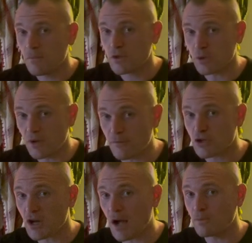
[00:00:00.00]
So never
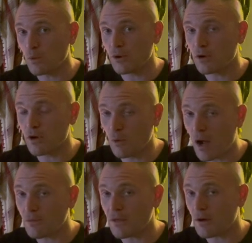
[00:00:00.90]
stop, warrior. Go
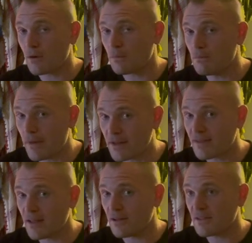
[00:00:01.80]
out there,
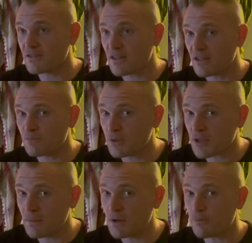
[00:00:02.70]
meditate on these things, put
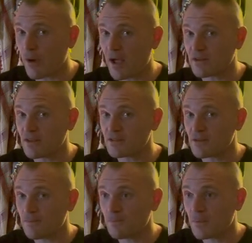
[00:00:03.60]
them into practice,